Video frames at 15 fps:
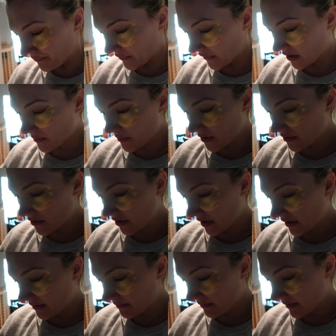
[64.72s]

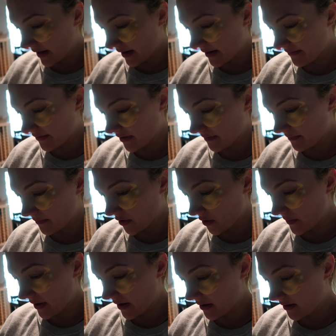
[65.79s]
kombucha kind of a
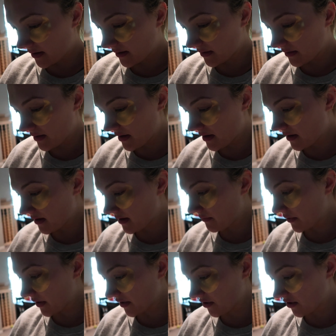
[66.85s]
probiotic,
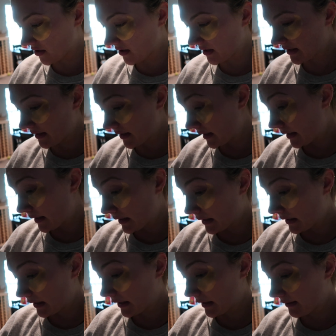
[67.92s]
which
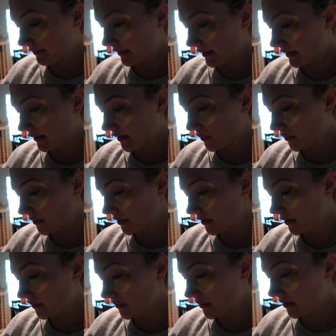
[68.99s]
I have had a couple
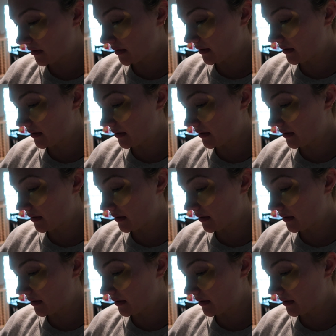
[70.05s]
times.